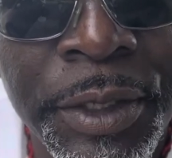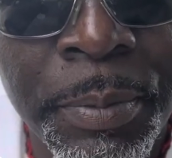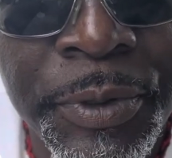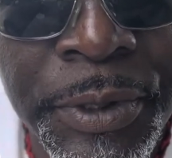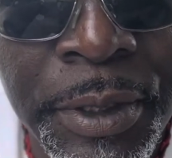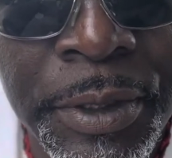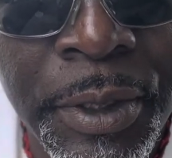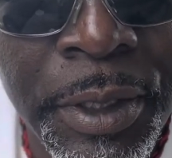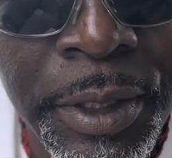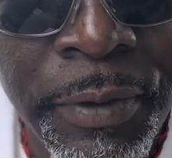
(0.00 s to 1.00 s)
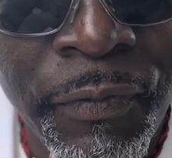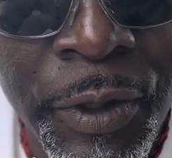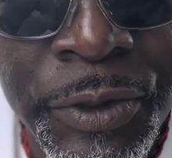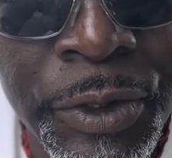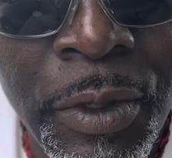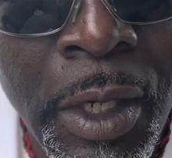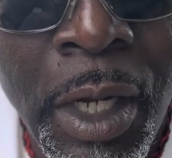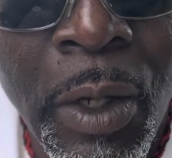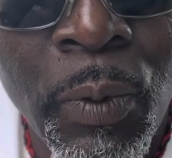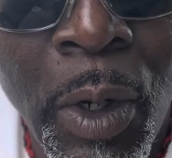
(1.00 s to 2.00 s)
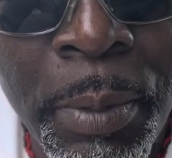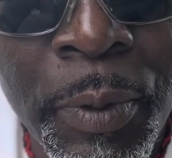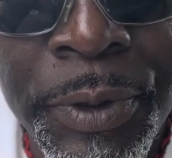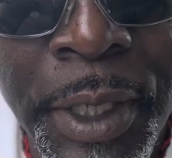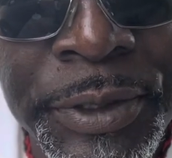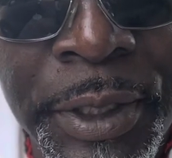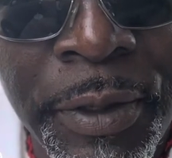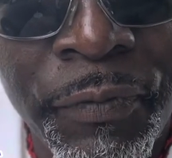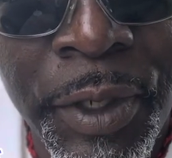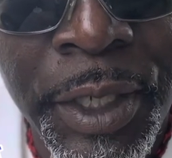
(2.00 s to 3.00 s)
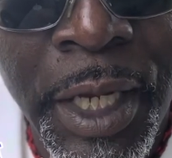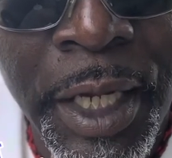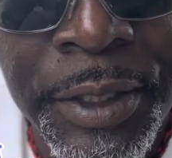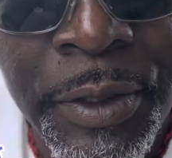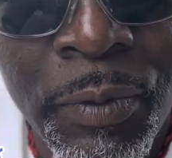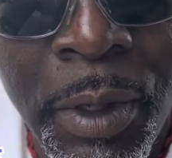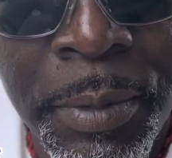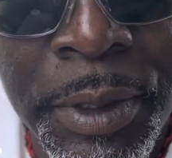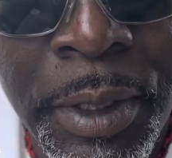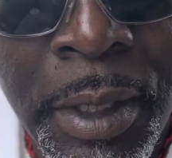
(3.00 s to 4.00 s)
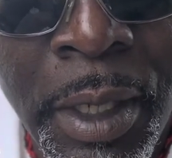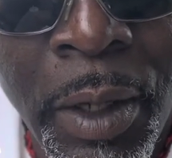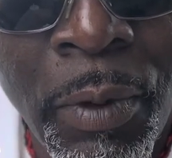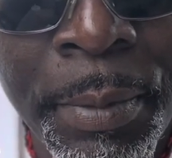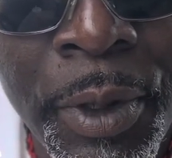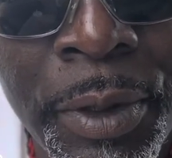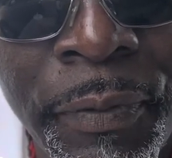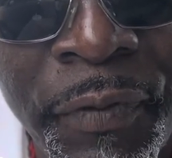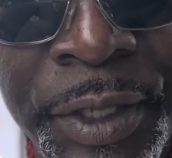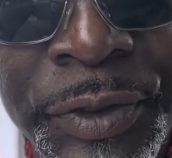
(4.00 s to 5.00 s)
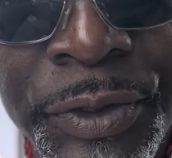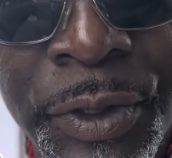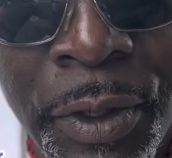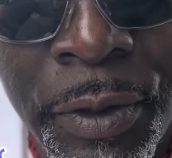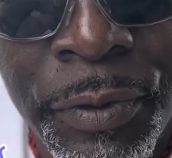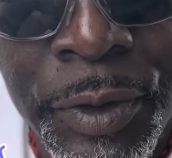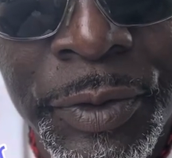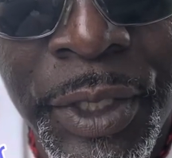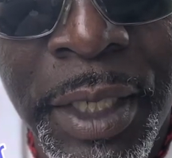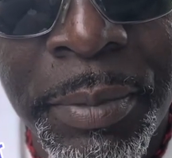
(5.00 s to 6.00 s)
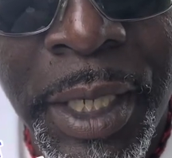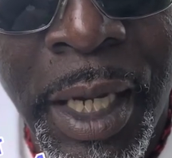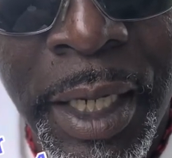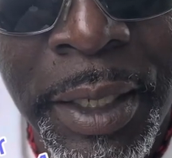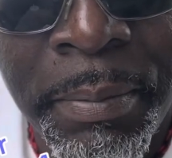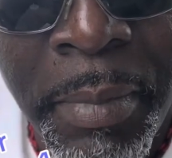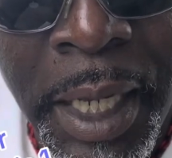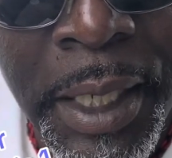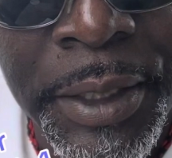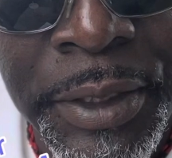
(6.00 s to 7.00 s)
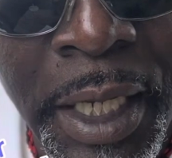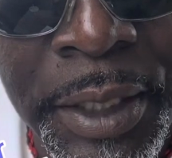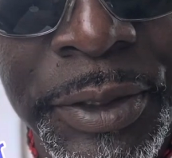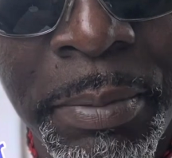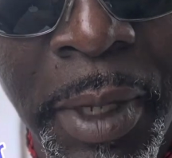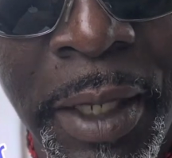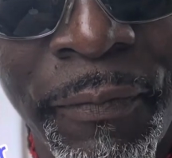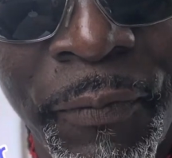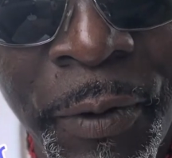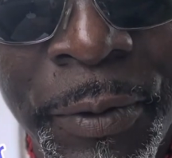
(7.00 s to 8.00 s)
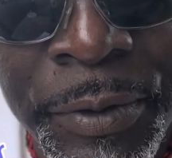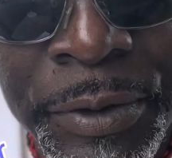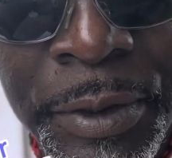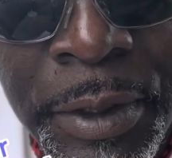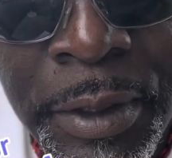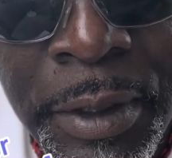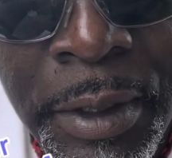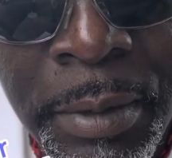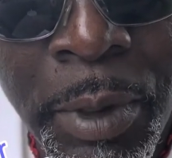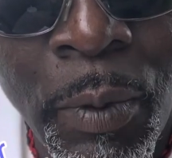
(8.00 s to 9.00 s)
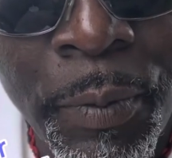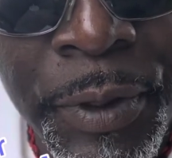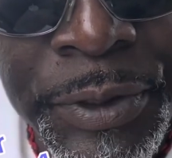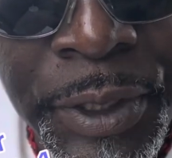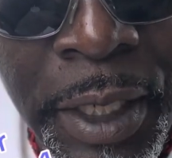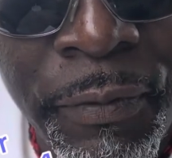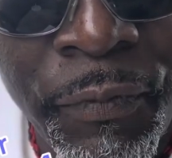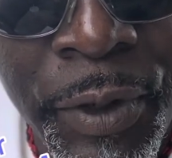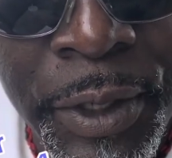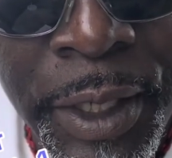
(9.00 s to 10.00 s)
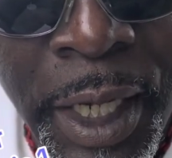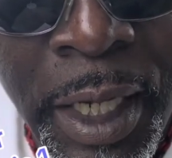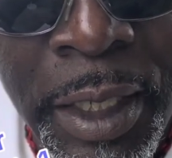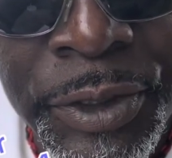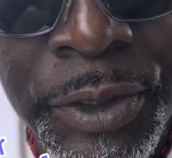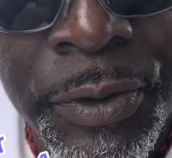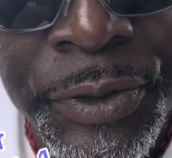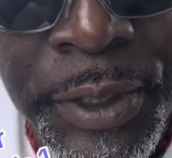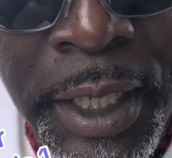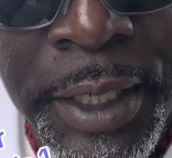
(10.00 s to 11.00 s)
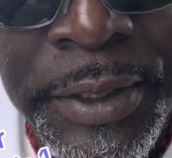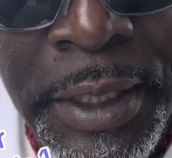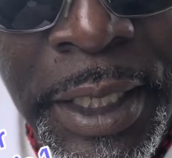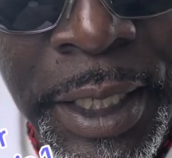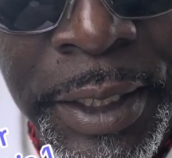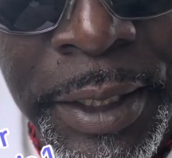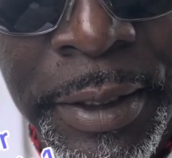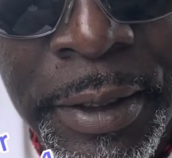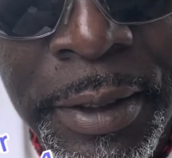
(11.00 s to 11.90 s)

to present a cleaner version you, a woman will not stand in front of God as a woman. A woman only faces earth. Stand behind a man because God said man first. But when we stand in front of God, she going to stand as a lady.